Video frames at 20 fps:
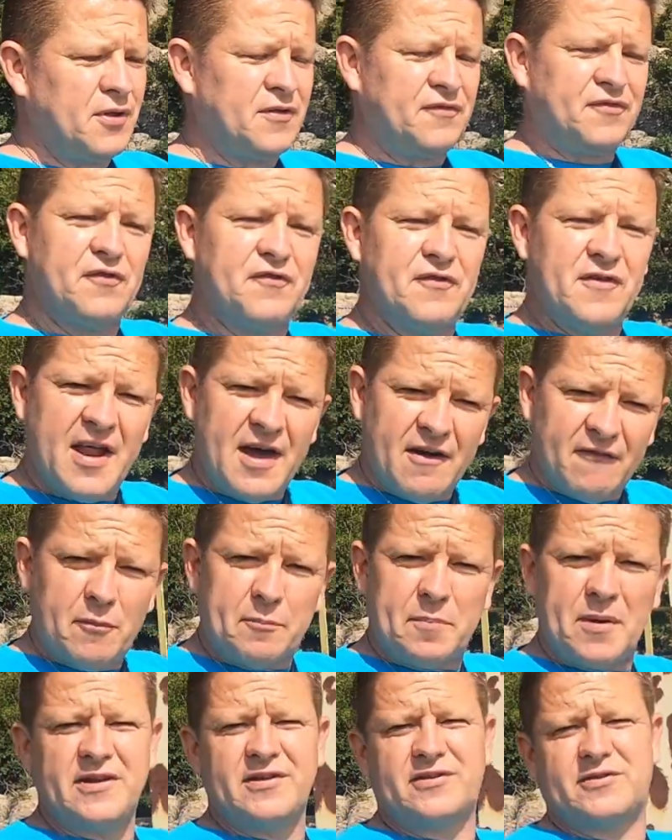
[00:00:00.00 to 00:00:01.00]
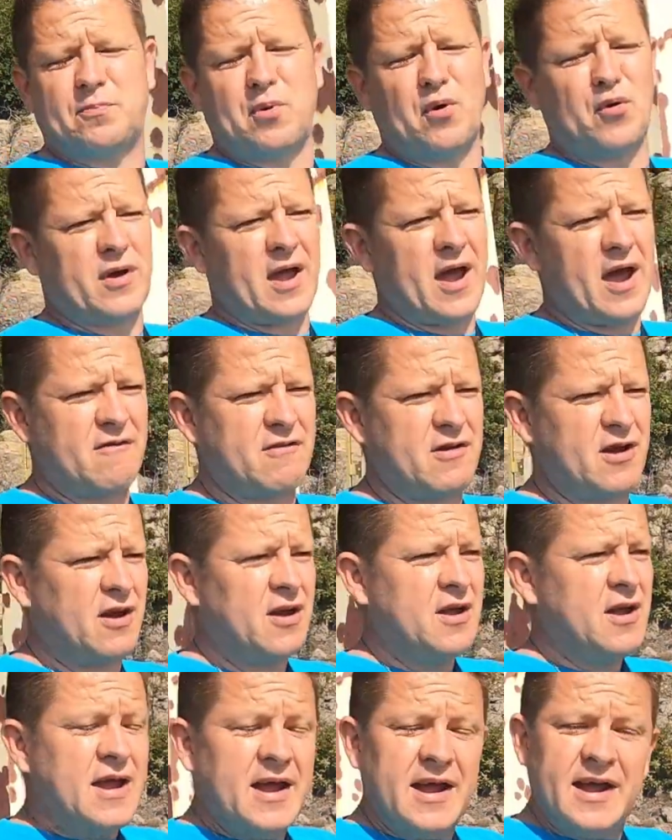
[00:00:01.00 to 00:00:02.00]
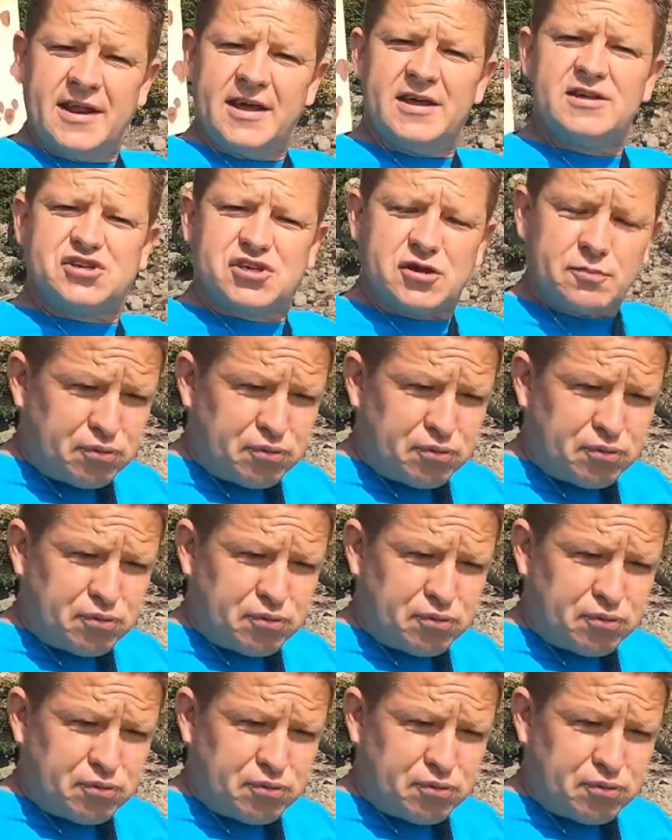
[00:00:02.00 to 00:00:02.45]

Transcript: if you've never been to Bulgaria it is